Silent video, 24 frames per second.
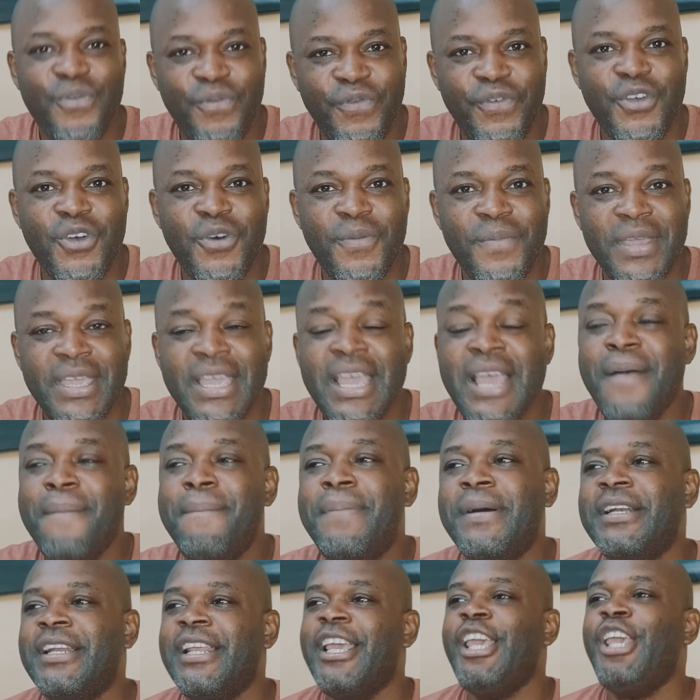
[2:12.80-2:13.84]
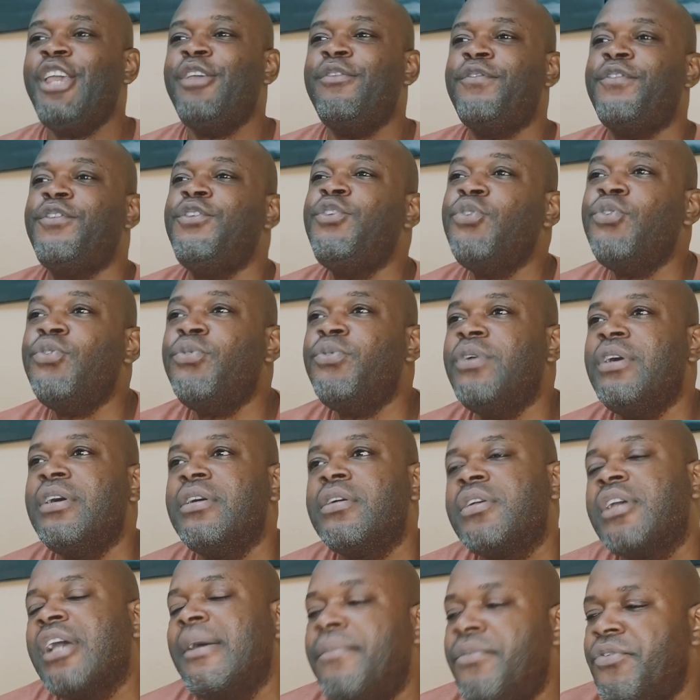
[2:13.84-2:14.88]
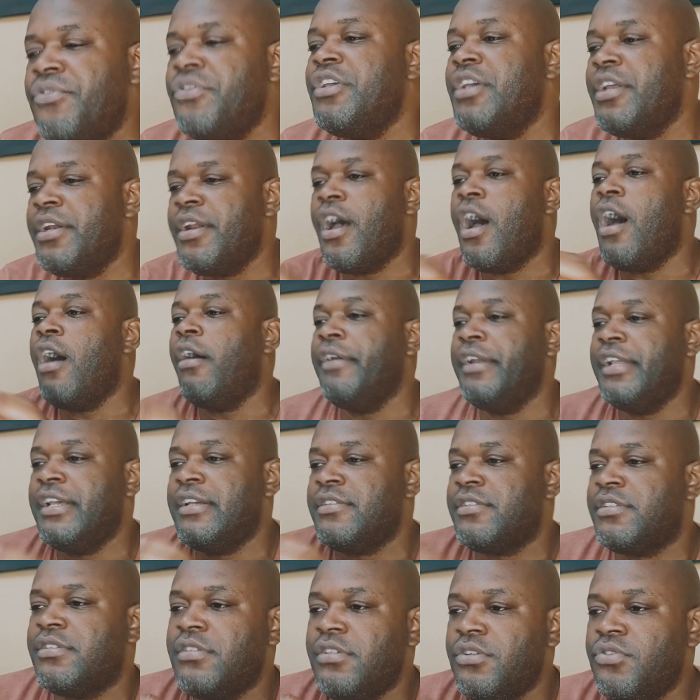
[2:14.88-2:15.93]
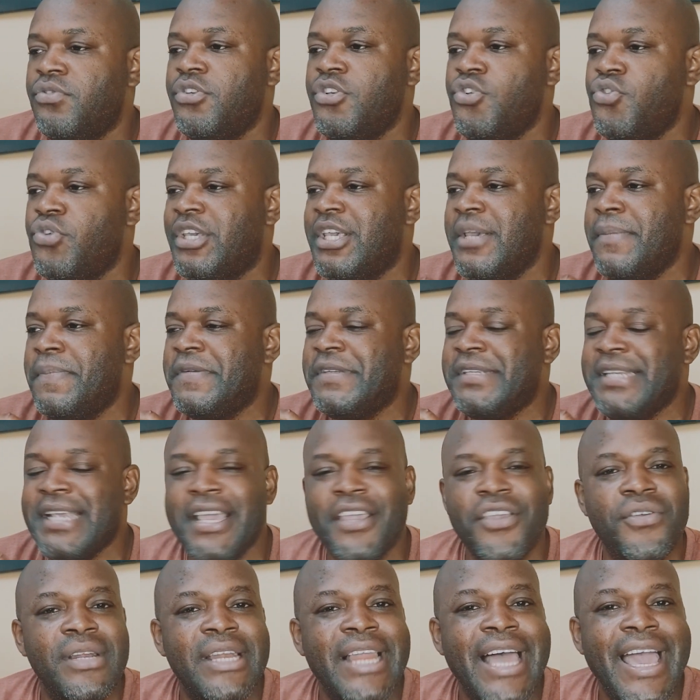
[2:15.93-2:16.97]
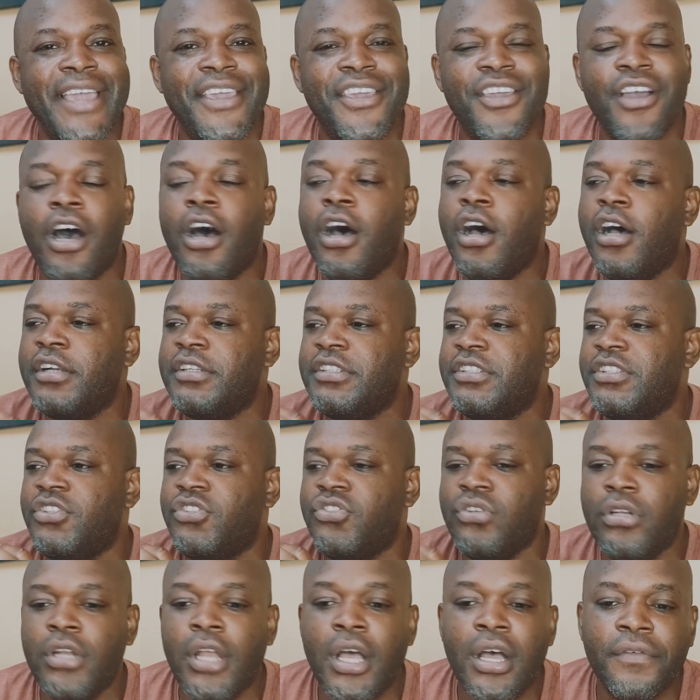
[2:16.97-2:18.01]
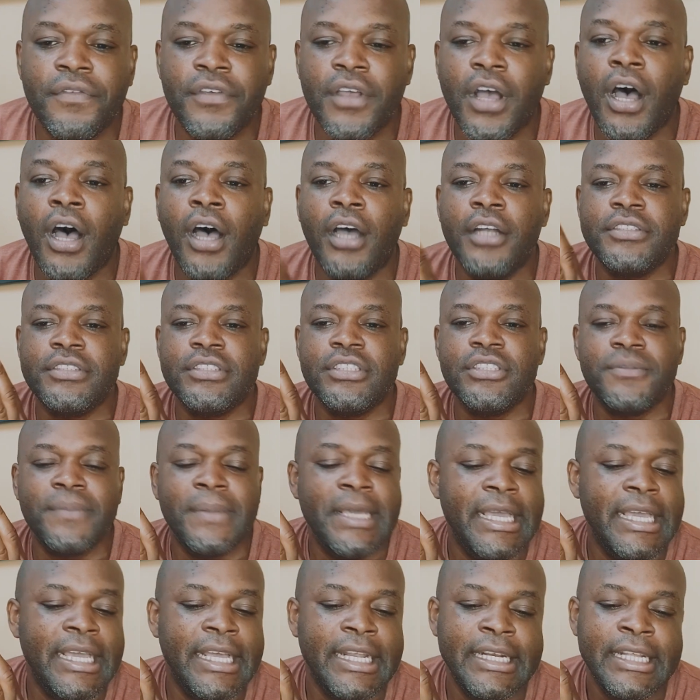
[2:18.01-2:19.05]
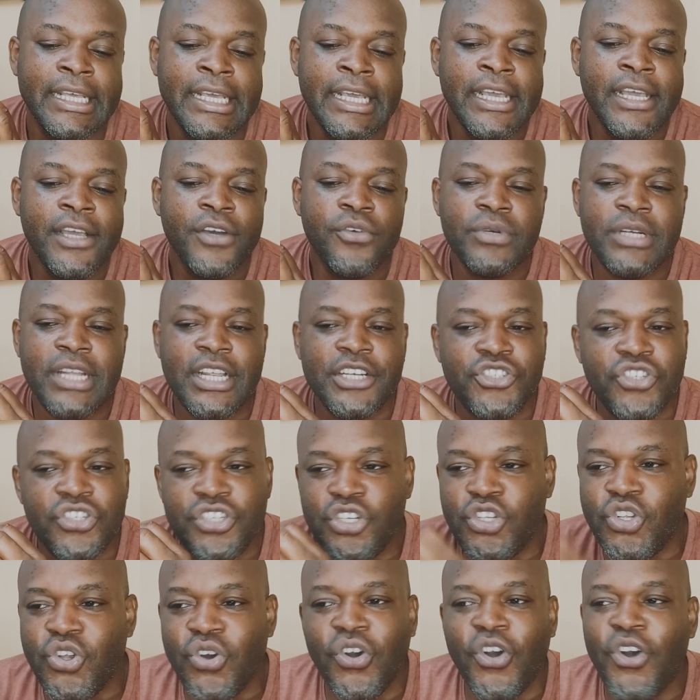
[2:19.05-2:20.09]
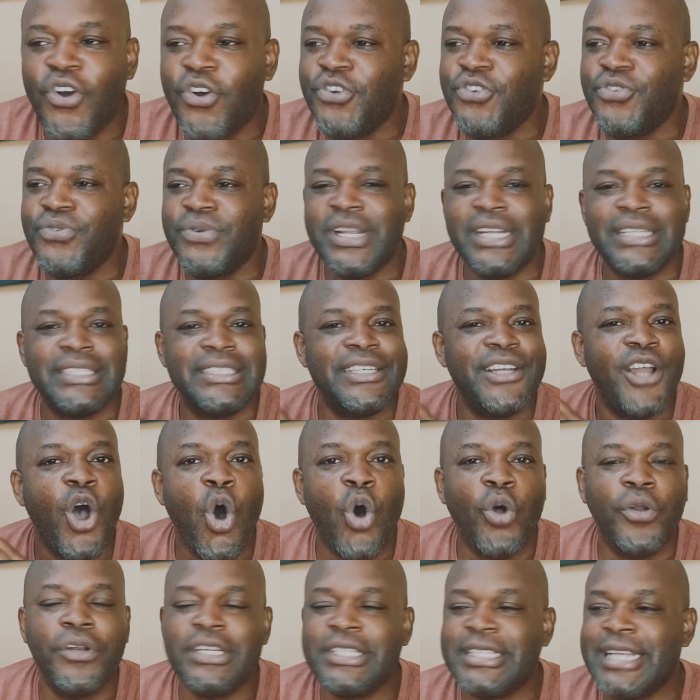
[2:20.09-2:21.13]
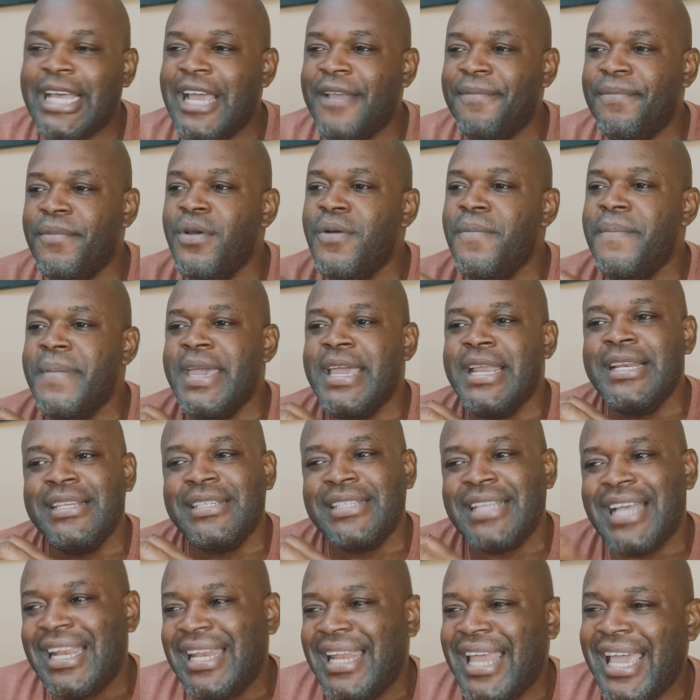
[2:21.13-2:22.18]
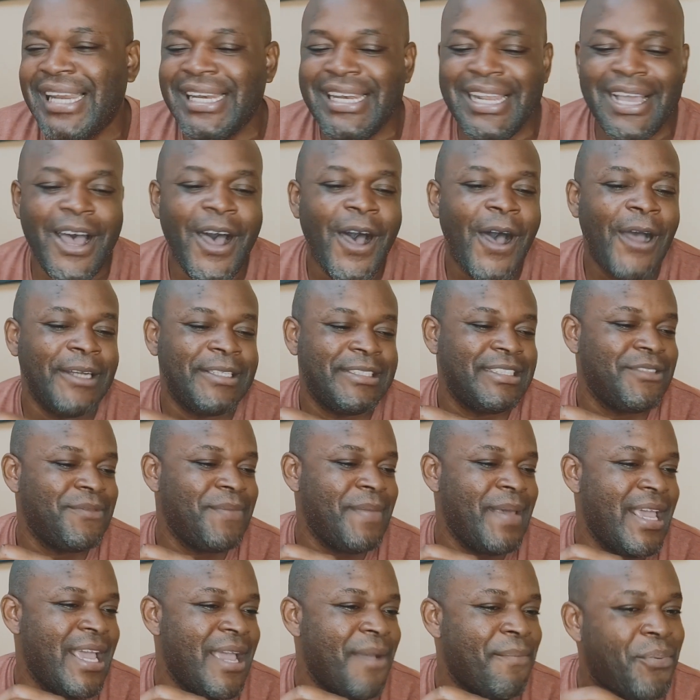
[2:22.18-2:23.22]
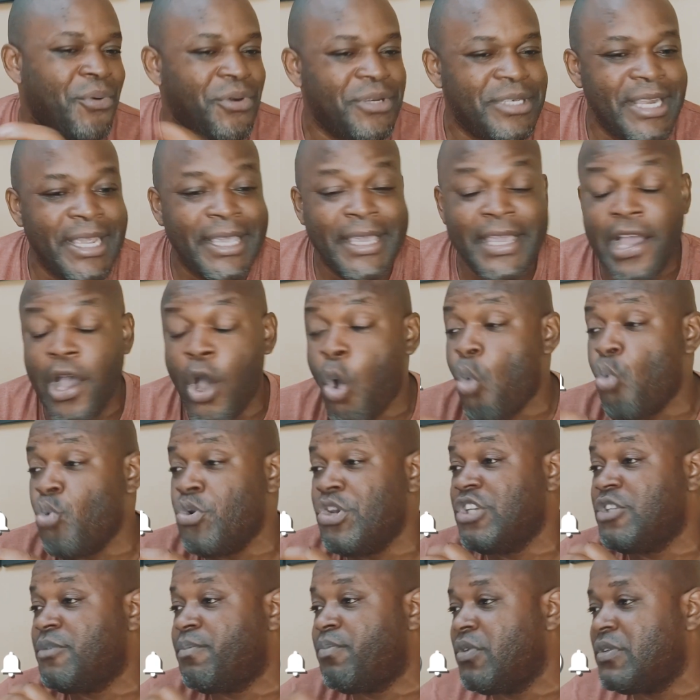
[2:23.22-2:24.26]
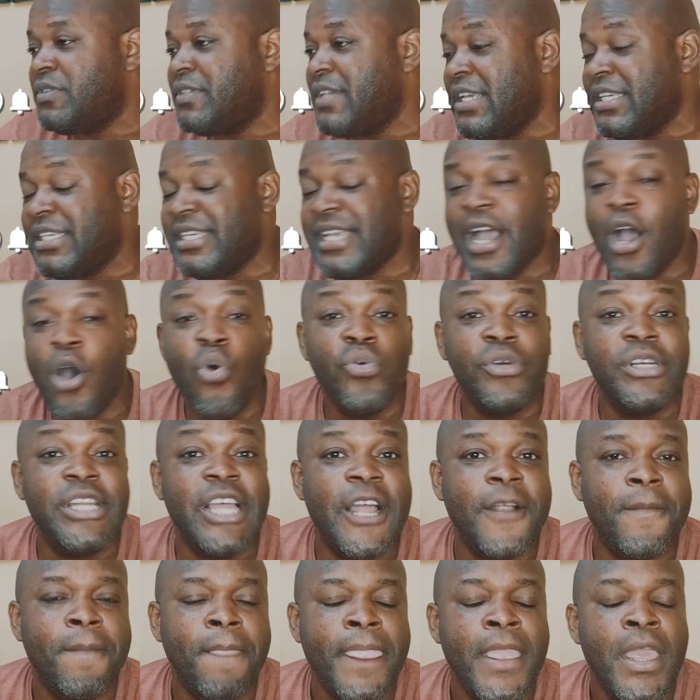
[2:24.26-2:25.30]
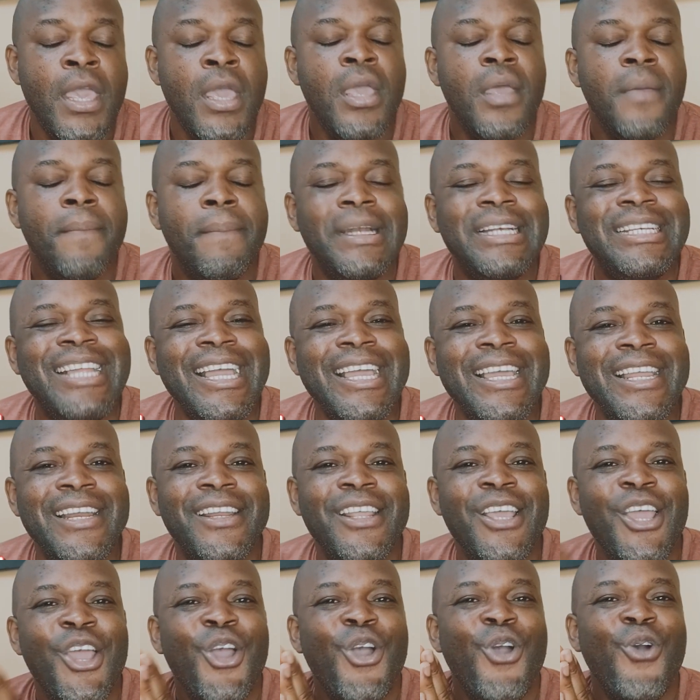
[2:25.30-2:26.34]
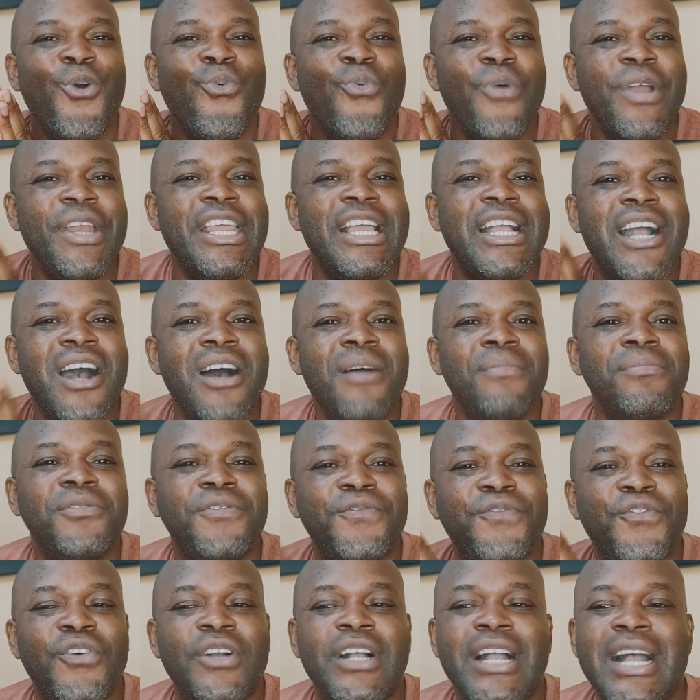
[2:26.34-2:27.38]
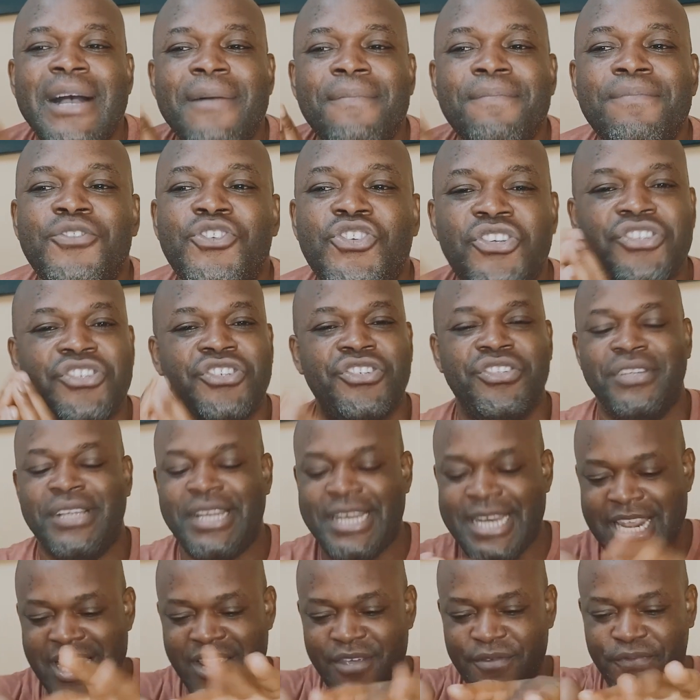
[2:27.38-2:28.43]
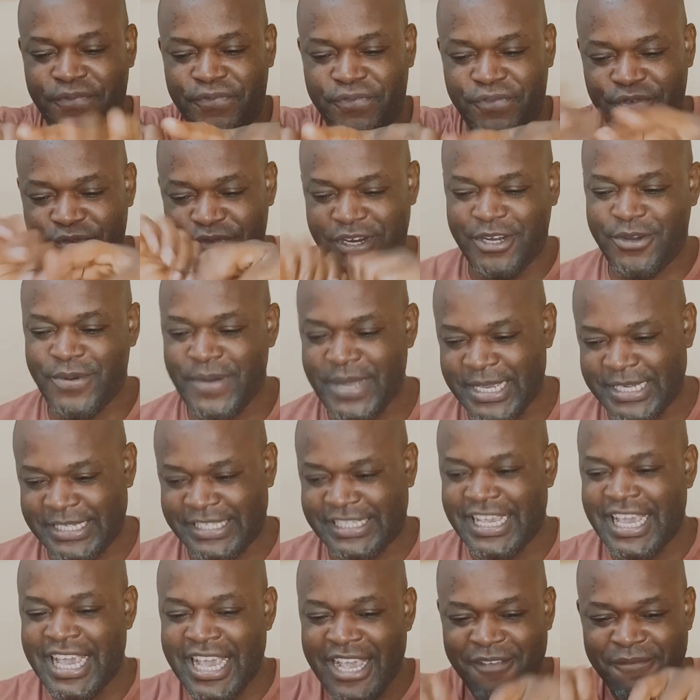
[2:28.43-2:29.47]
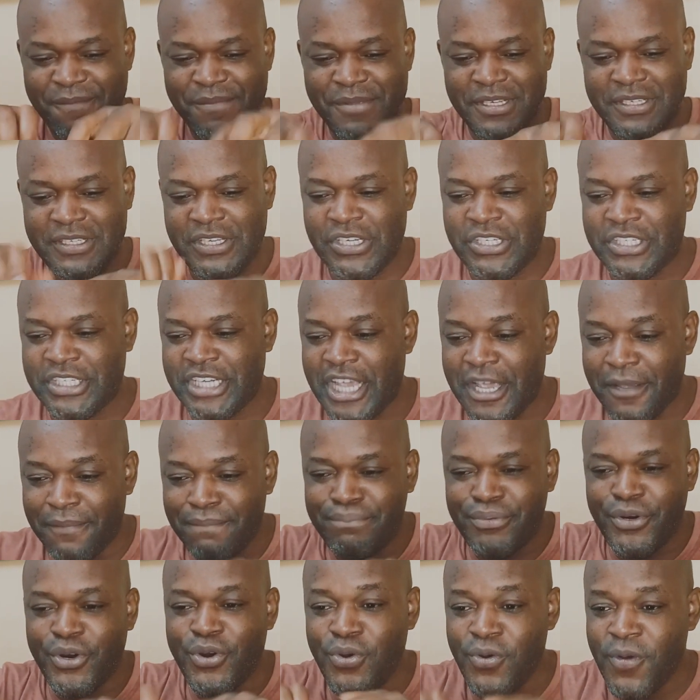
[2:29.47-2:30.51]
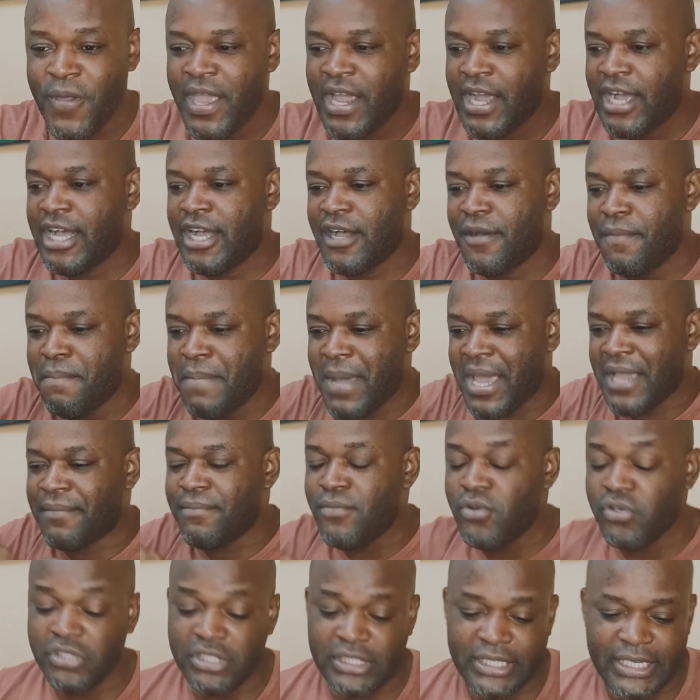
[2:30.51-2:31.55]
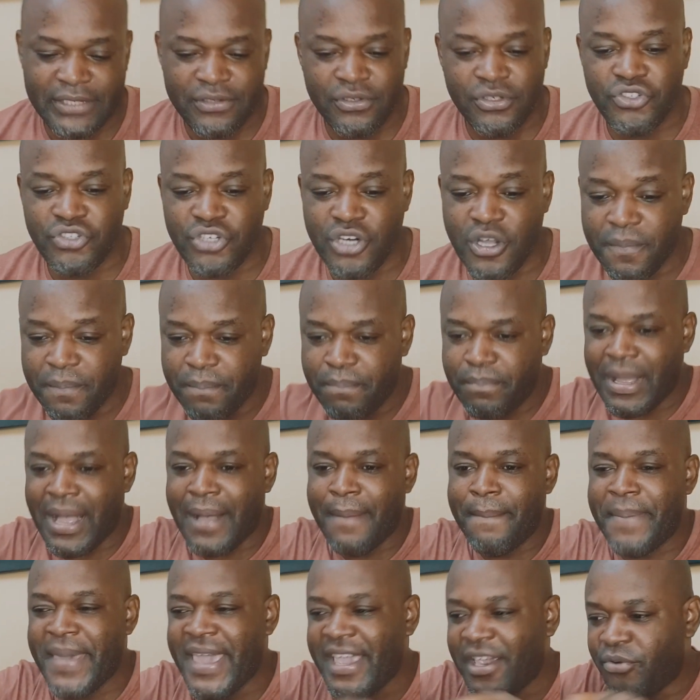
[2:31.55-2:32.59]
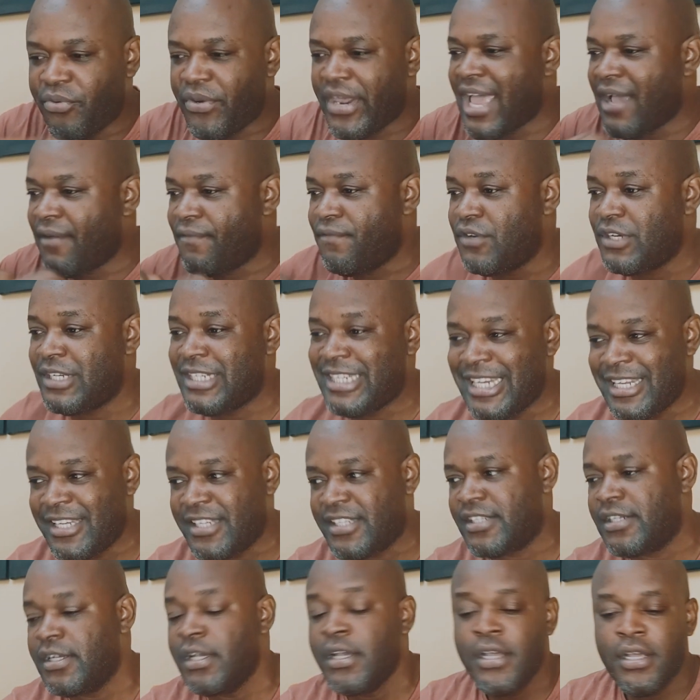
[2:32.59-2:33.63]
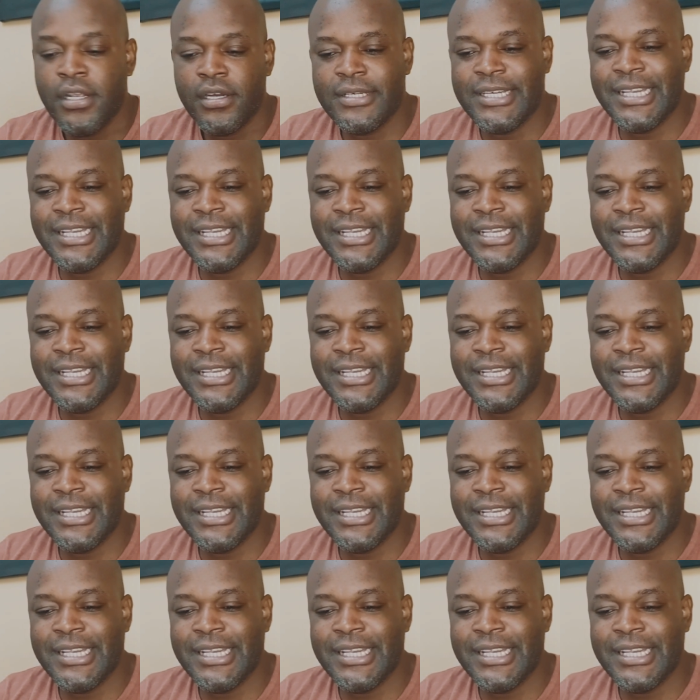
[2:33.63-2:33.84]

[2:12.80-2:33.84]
You feel me? But if you, Cameroonian audience, you keep saying you like your artist, you love your artist, man. When I just talk audio nothing all the time. No, man, this, I like the artist, man. Protect your own this, protect your own that. But then, when it comes for come just leave requests, Mr. J, bro, Mike Munster, don't drop. I beg, react for this.